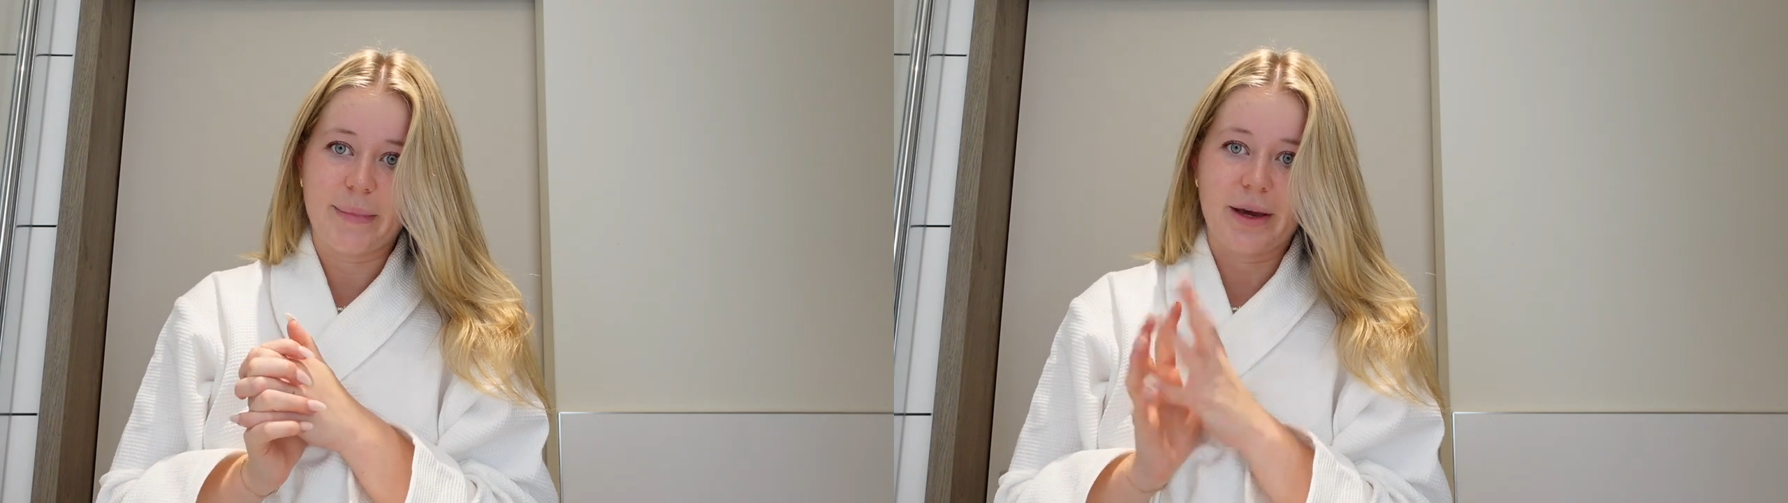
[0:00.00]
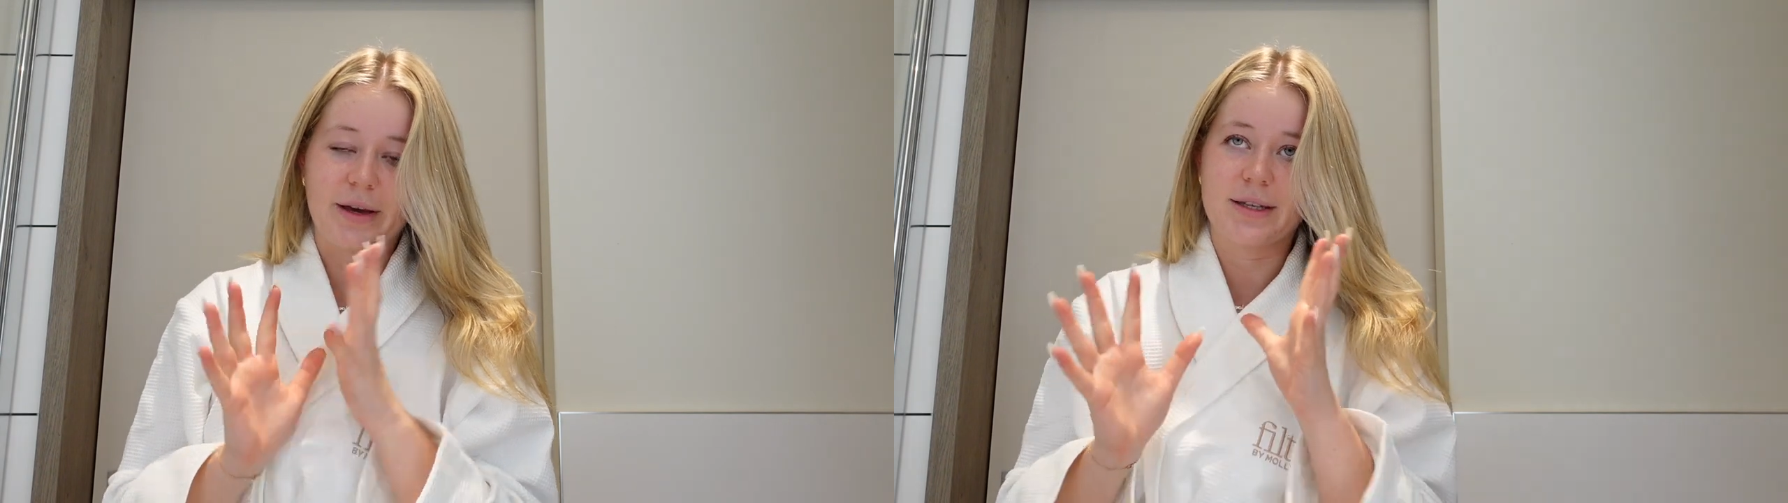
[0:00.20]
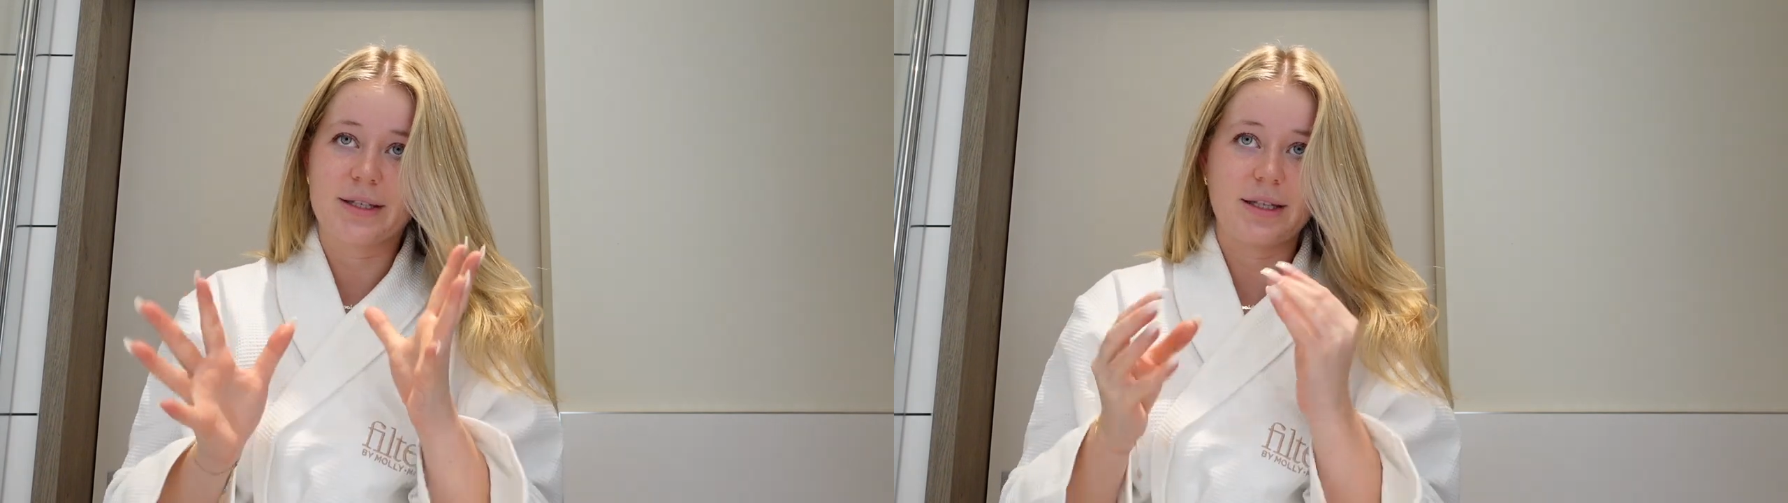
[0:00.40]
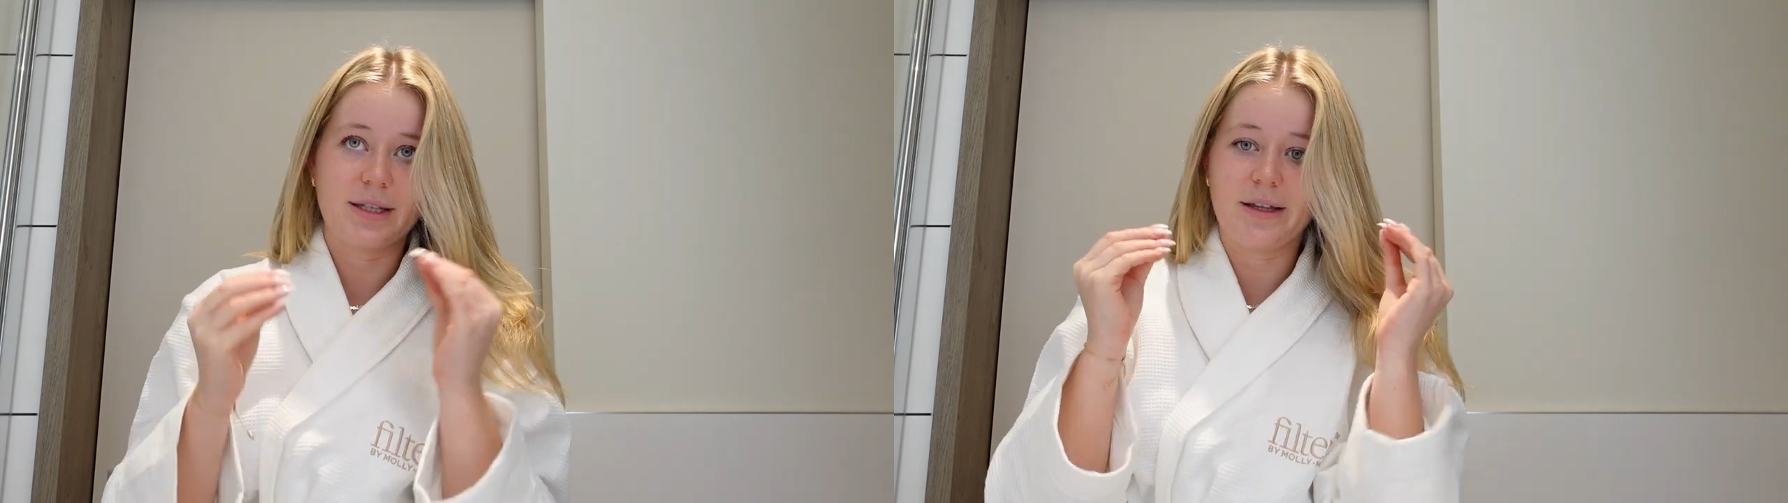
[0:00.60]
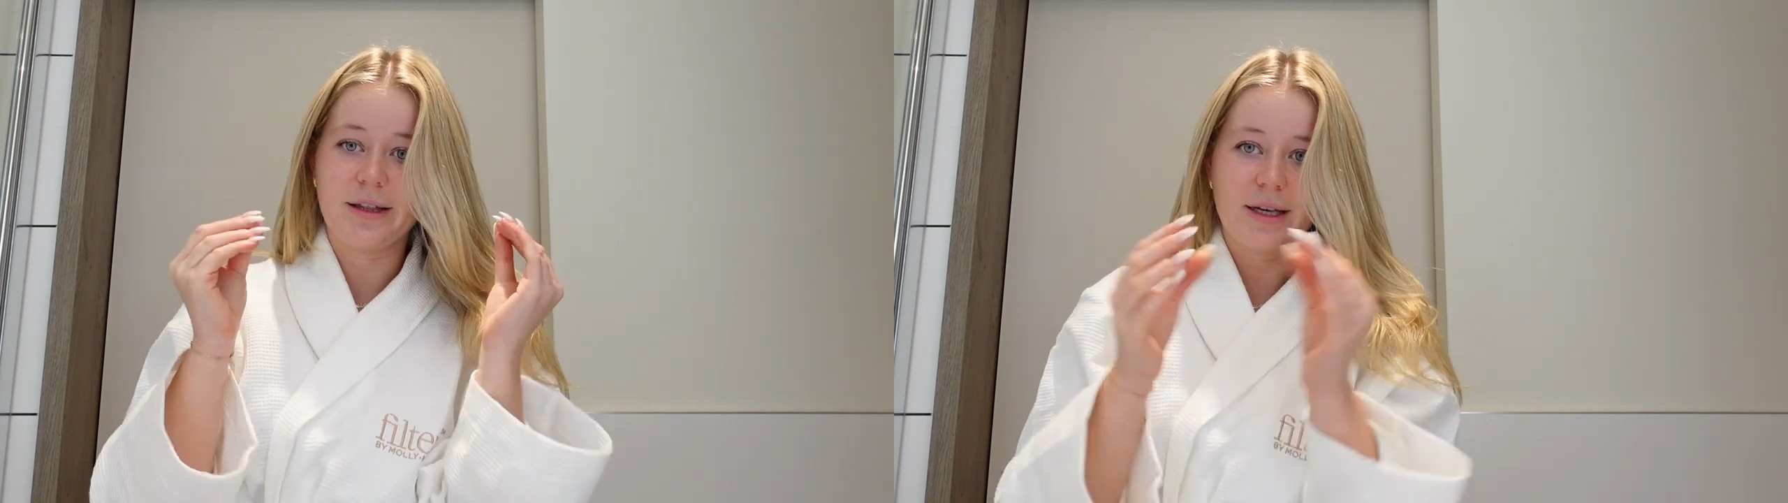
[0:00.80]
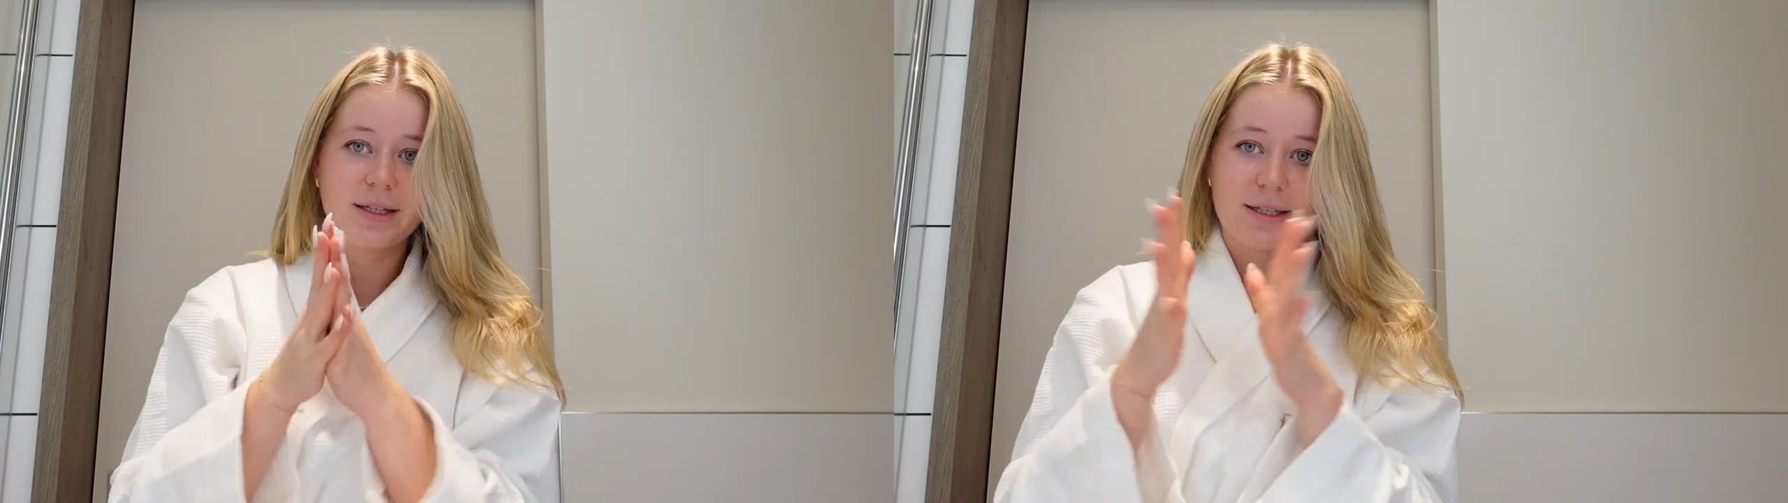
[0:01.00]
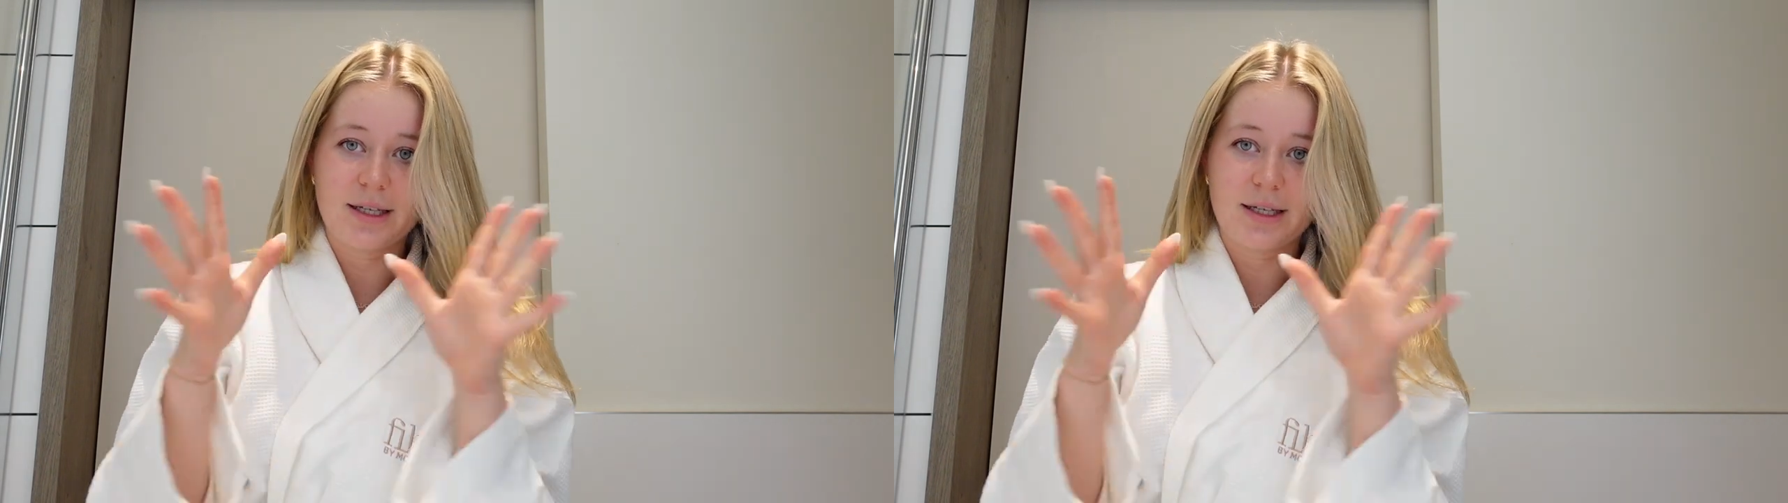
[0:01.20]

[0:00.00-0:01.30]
Because this